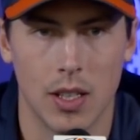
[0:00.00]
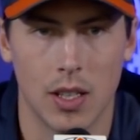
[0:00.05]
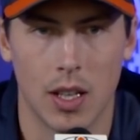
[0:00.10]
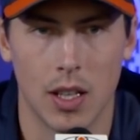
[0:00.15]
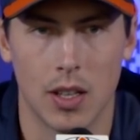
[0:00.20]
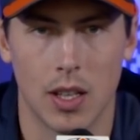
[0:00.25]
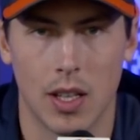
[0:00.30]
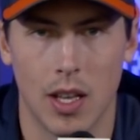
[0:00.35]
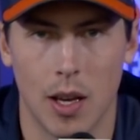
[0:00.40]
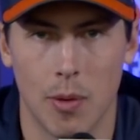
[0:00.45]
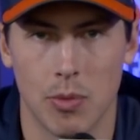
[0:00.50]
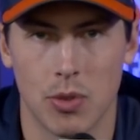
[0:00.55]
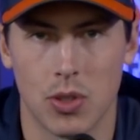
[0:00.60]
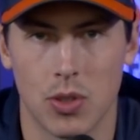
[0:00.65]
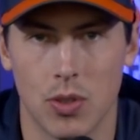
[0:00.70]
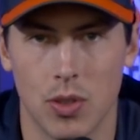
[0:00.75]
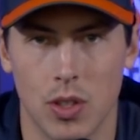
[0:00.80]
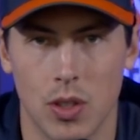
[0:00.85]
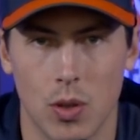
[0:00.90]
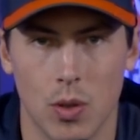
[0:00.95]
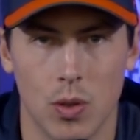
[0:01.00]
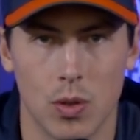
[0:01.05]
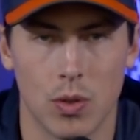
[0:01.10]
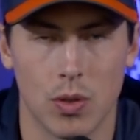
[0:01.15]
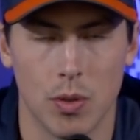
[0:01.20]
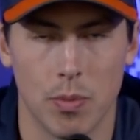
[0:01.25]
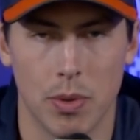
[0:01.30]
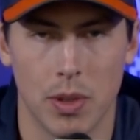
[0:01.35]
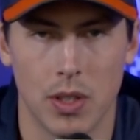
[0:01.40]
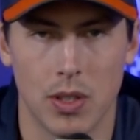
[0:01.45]
get the chemistry going
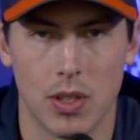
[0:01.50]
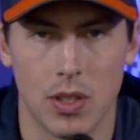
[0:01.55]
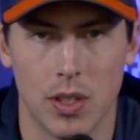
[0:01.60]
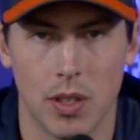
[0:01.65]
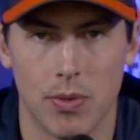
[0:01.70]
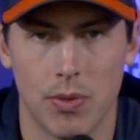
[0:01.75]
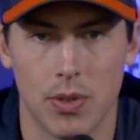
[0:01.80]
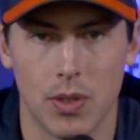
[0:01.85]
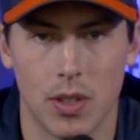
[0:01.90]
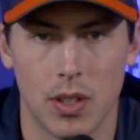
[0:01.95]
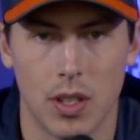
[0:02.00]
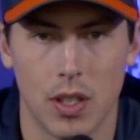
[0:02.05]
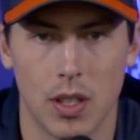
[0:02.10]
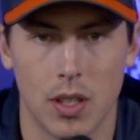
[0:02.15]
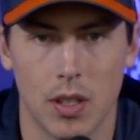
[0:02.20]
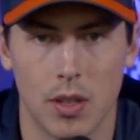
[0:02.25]
with a bunch of different